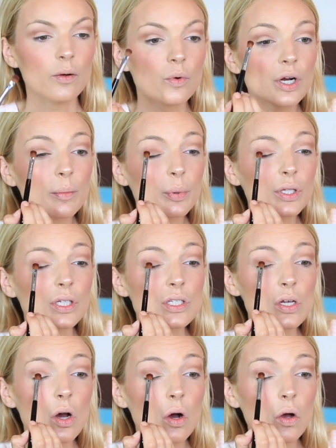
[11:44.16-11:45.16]
and we're going to put
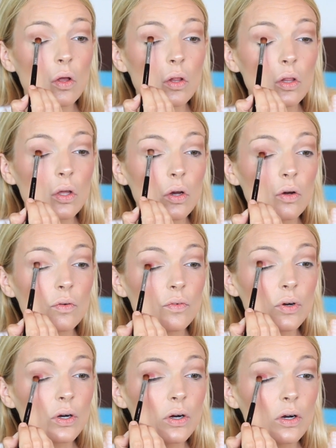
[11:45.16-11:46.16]
this all
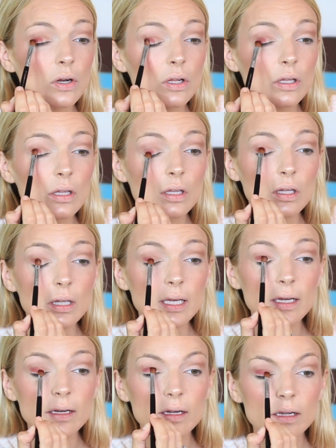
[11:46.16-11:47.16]
over the
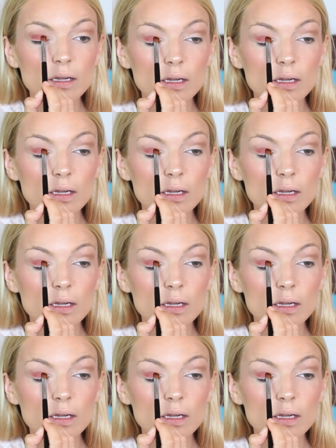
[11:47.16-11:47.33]
lid.